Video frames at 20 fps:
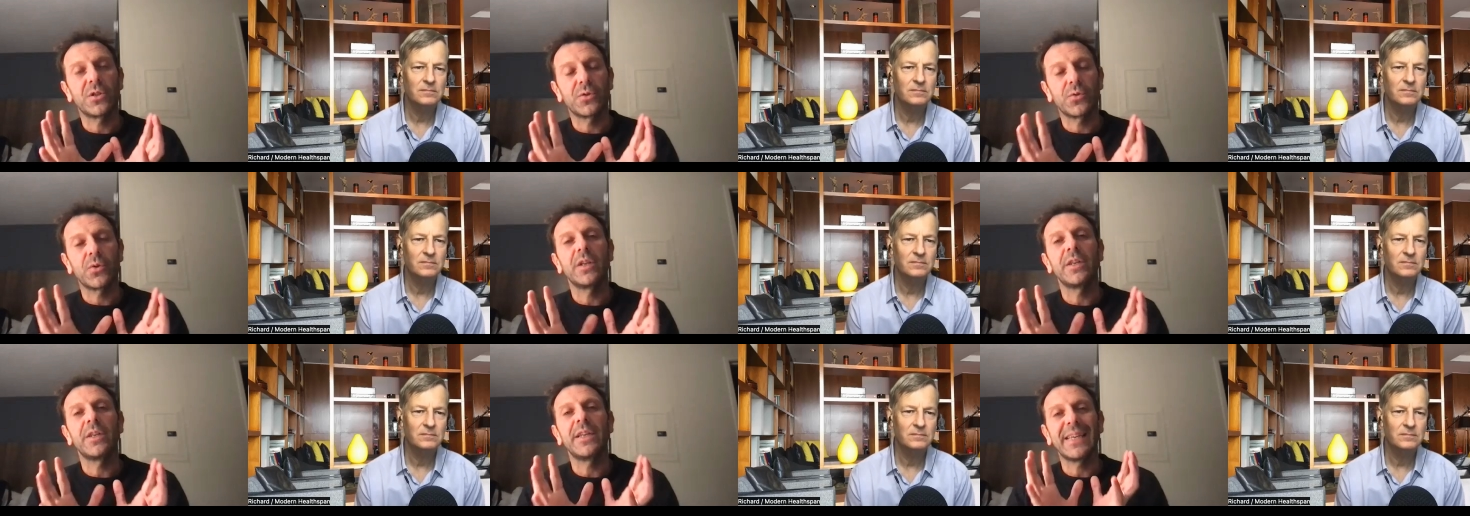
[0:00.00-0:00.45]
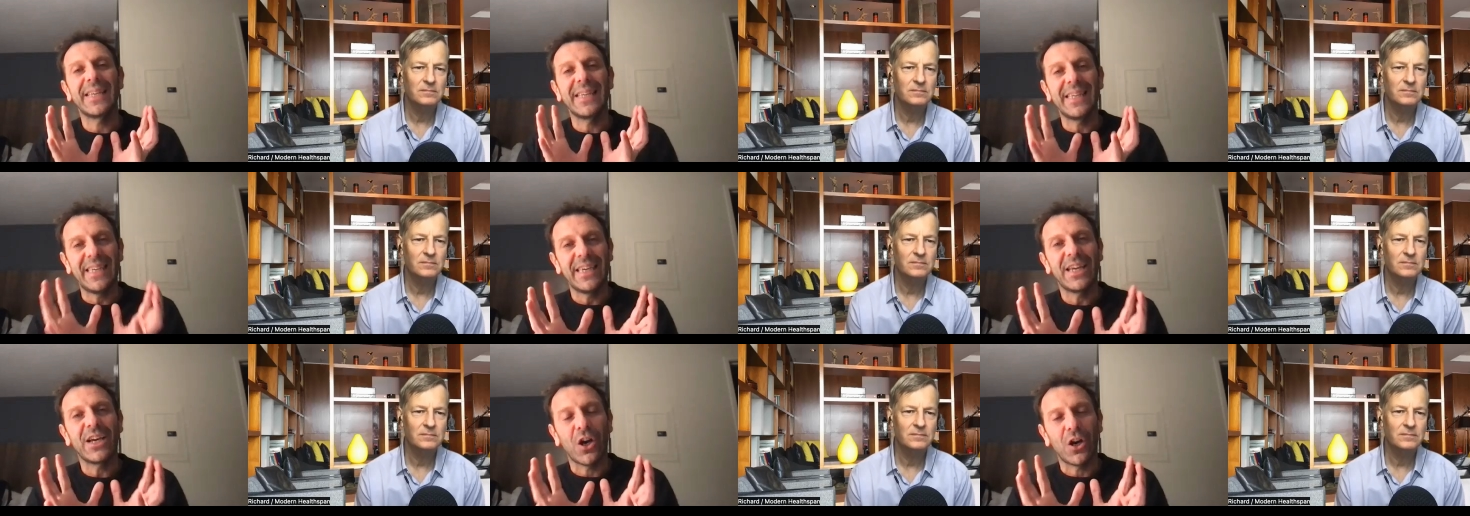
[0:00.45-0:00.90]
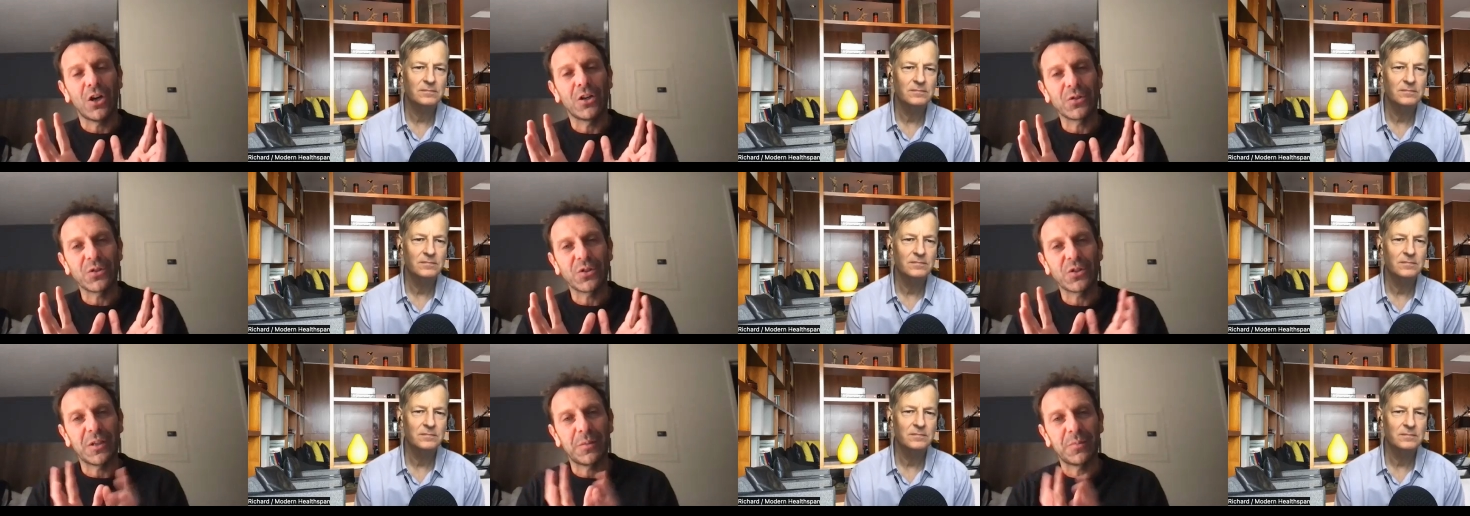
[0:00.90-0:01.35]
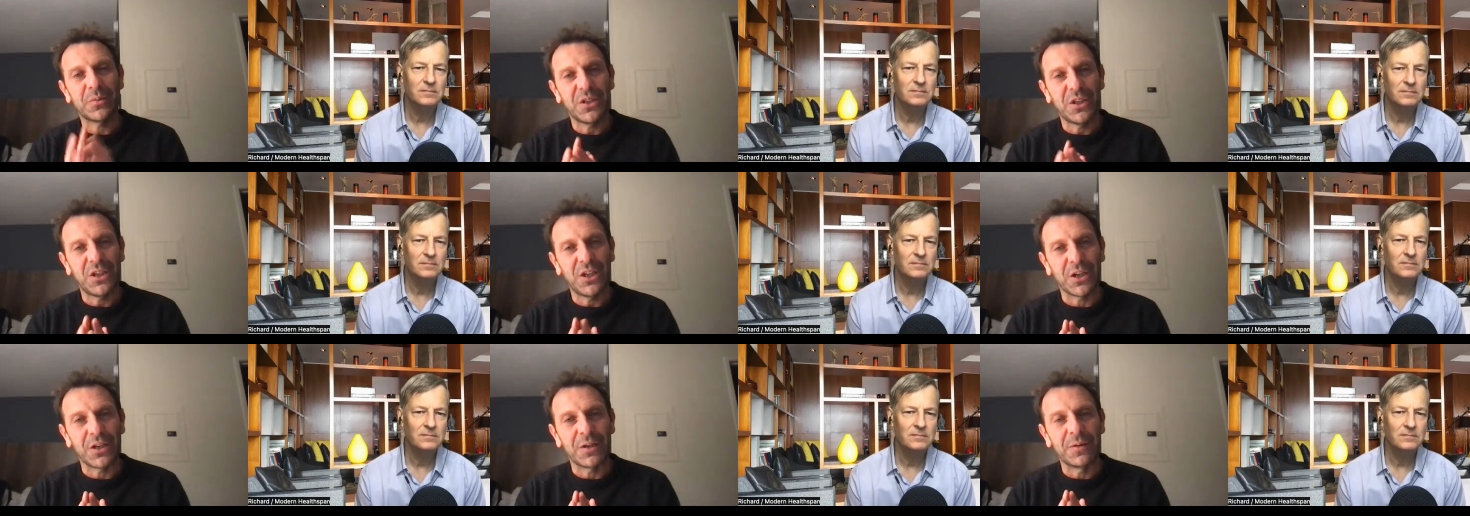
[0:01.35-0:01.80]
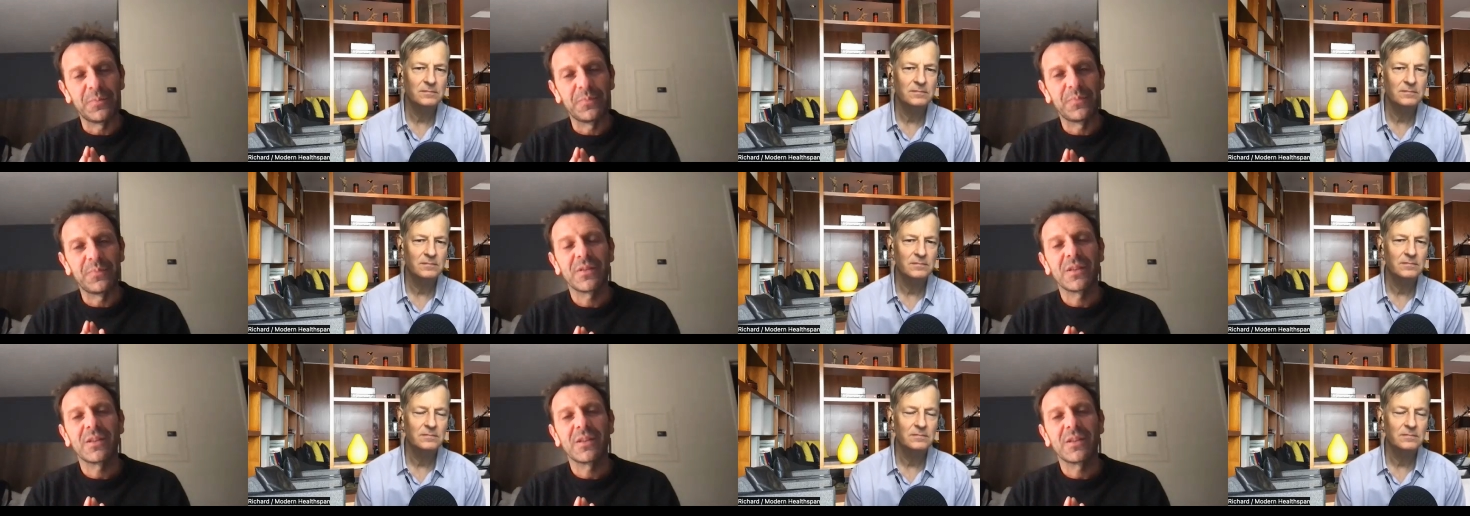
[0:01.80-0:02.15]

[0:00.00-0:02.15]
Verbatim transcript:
Speaker 1: is really the key concept here.